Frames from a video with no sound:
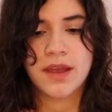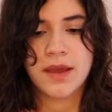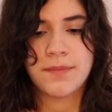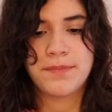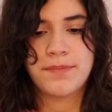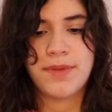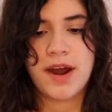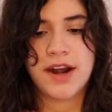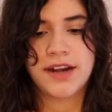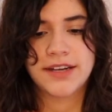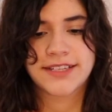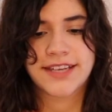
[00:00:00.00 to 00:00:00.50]

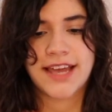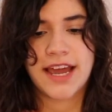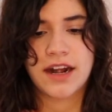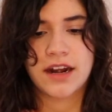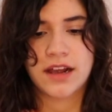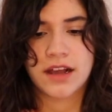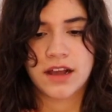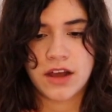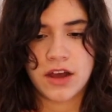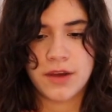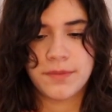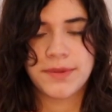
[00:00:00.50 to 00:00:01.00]
parts kind
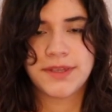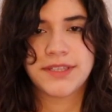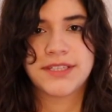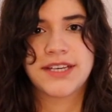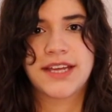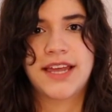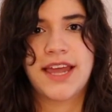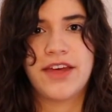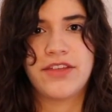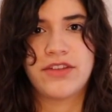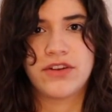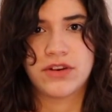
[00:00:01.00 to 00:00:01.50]
of coming
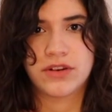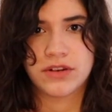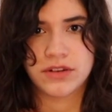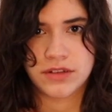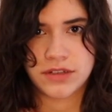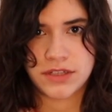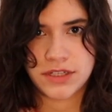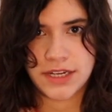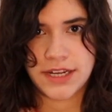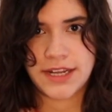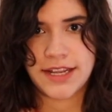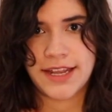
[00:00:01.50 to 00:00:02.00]
together
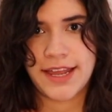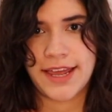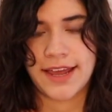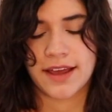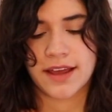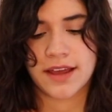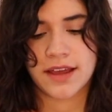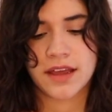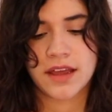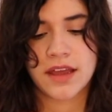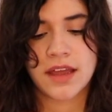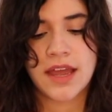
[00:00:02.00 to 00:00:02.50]
to
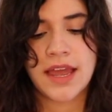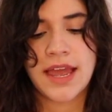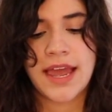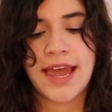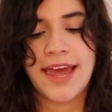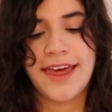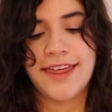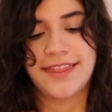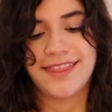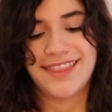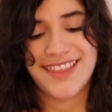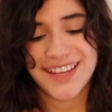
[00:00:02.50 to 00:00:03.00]
click.
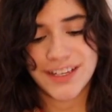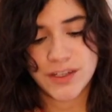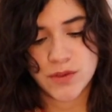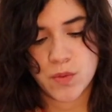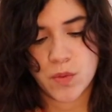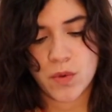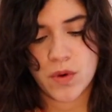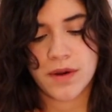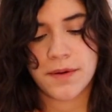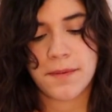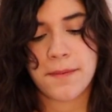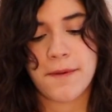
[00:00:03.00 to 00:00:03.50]
This
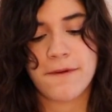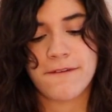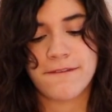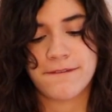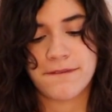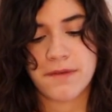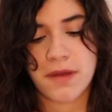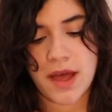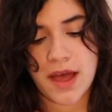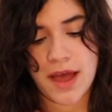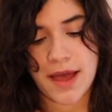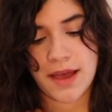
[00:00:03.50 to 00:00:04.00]
one,
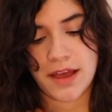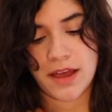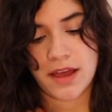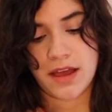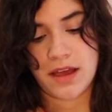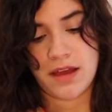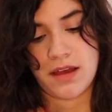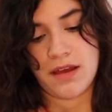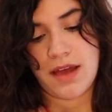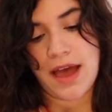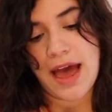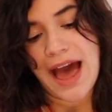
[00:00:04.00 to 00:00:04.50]

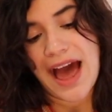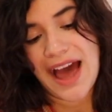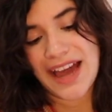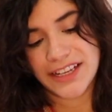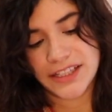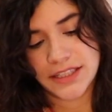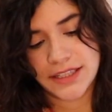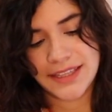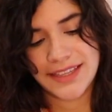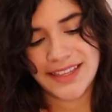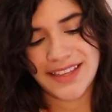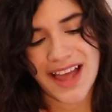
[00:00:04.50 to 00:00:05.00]
I
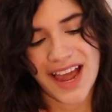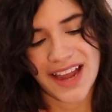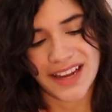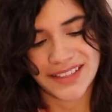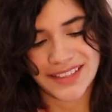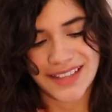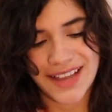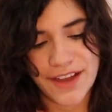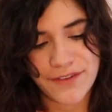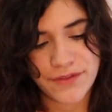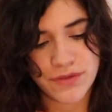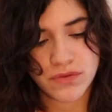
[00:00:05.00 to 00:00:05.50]

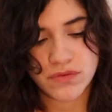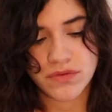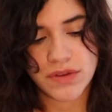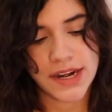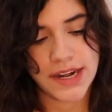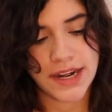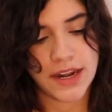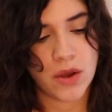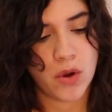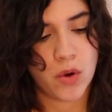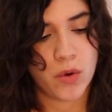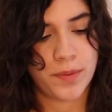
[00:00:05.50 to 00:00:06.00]
never
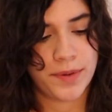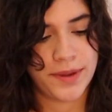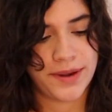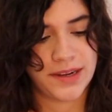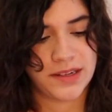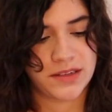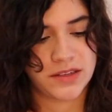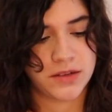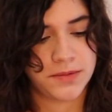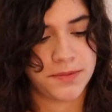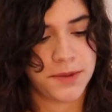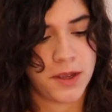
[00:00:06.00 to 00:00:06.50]
really open
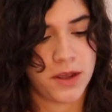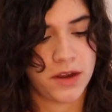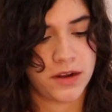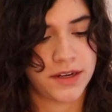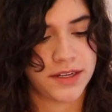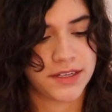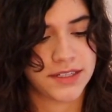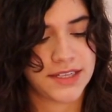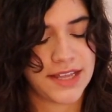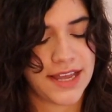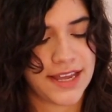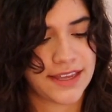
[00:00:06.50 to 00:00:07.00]
it, to be
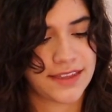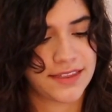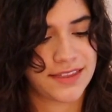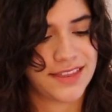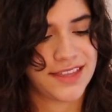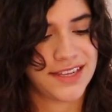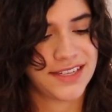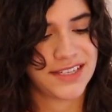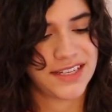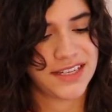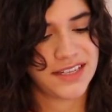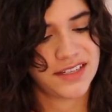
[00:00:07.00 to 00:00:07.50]
honest. Like
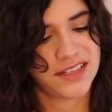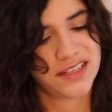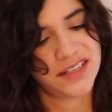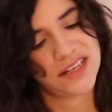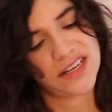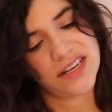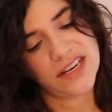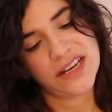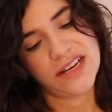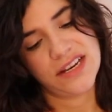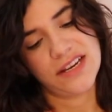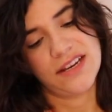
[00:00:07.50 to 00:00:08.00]
this
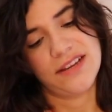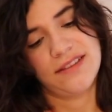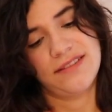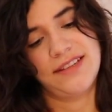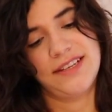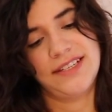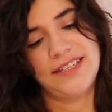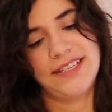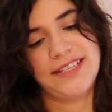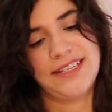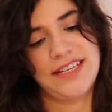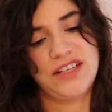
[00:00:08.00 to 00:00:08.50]
is
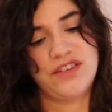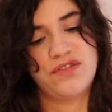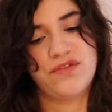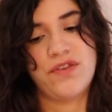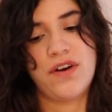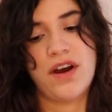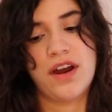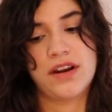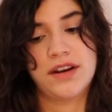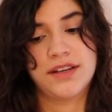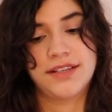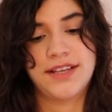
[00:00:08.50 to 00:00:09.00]
as
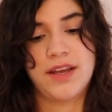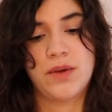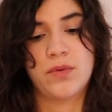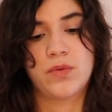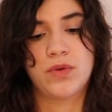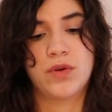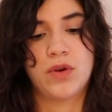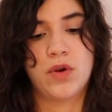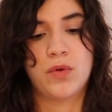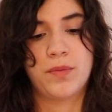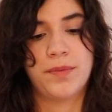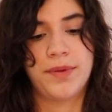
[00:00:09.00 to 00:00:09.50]
far as I
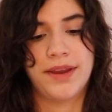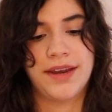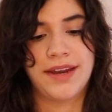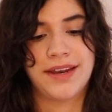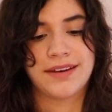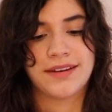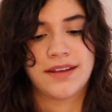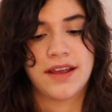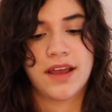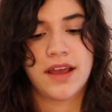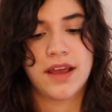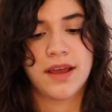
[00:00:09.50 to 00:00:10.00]
would open
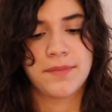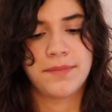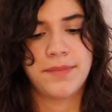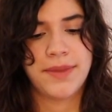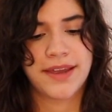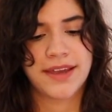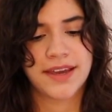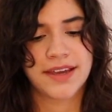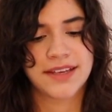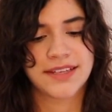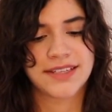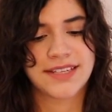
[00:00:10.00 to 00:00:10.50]
it,
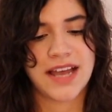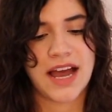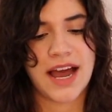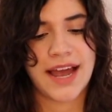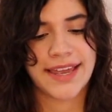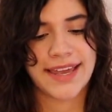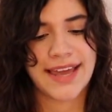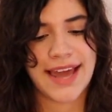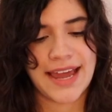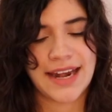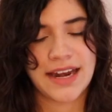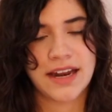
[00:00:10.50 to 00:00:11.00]
because I
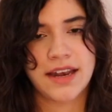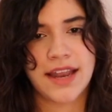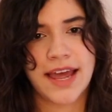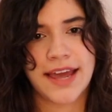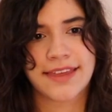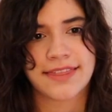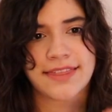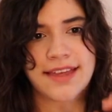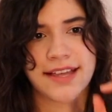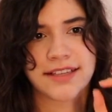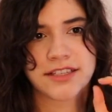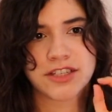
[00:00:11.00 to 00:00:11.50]
kind of
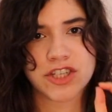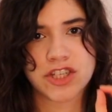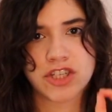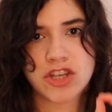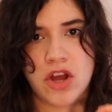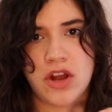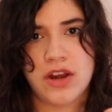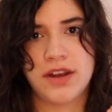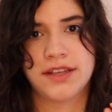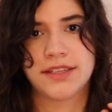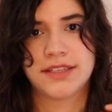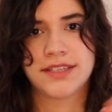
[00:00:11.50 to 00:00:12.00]
like that
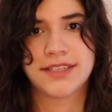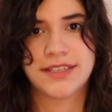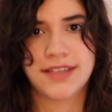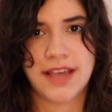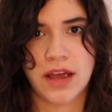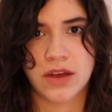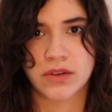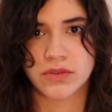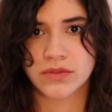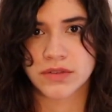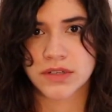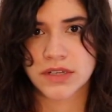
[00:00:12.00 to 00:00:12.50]
solid
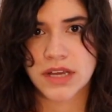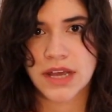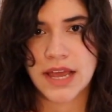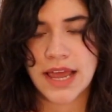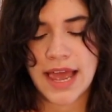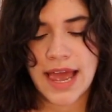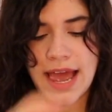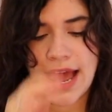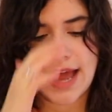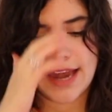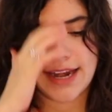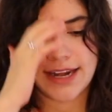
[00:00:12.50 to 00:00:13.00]
sound,
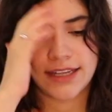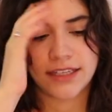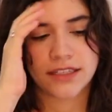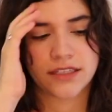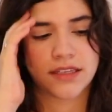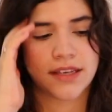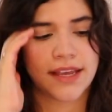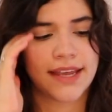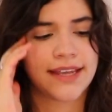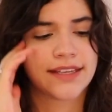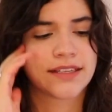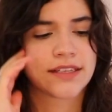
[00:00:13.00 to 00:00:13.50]
and
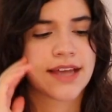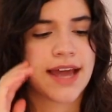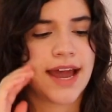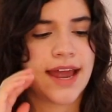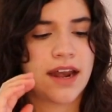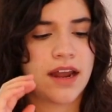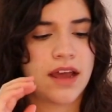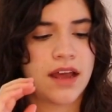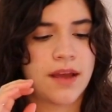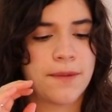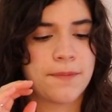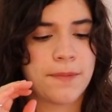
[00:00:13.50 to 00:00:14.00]
it's
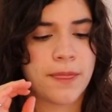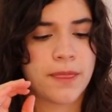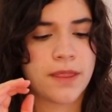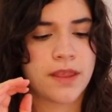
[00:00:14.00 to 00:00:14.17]
kind of,